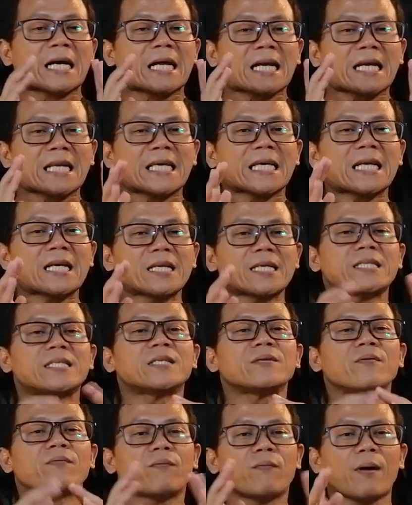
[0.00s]
clearly
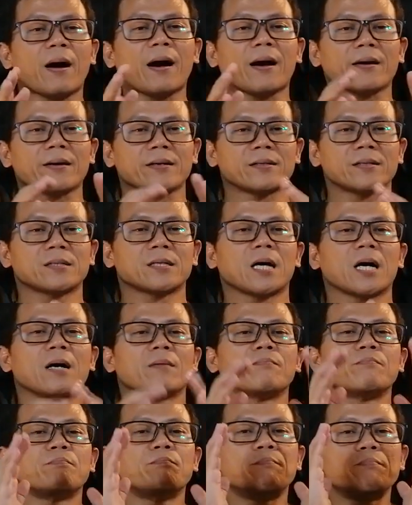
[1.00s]
defines a
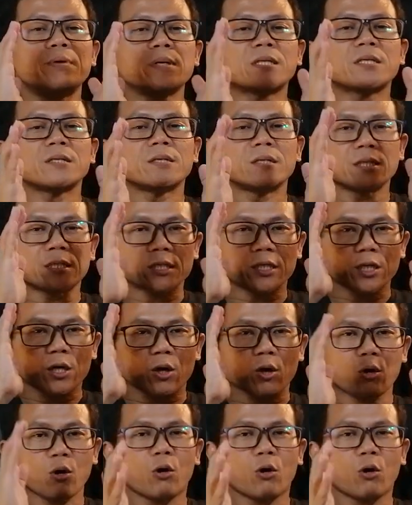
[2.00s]
business